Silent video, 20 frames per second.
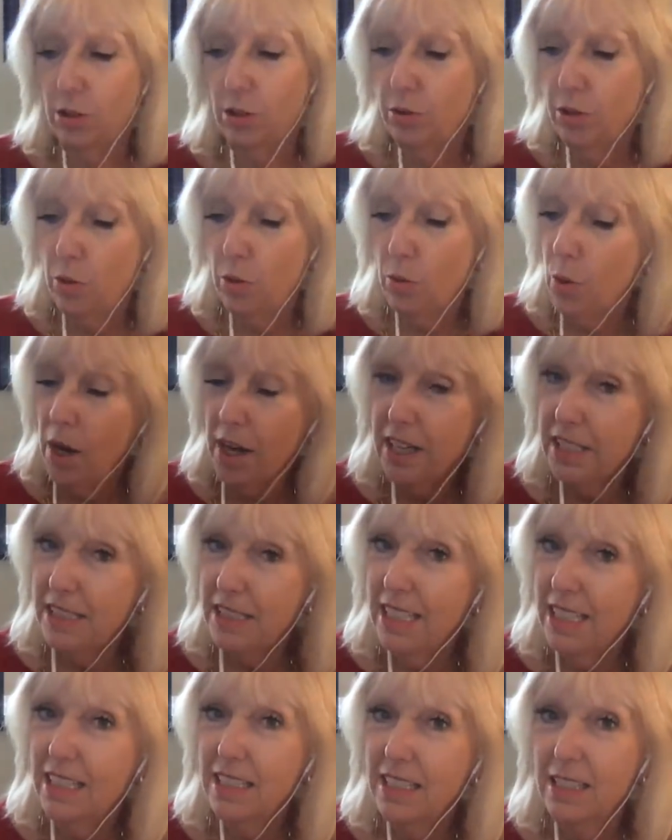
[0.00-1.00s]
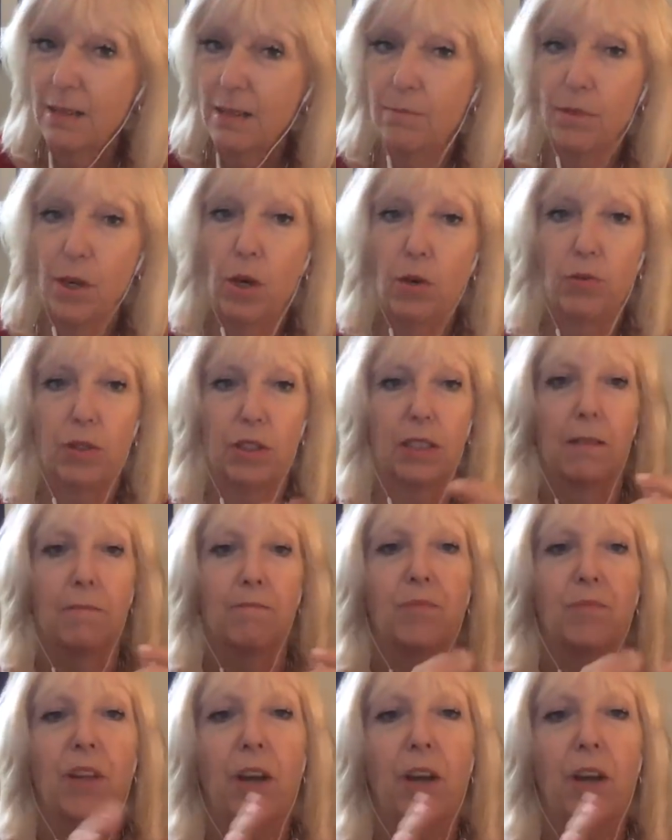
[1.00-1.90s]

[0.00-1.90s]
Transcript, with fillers: So, you want to take some notes.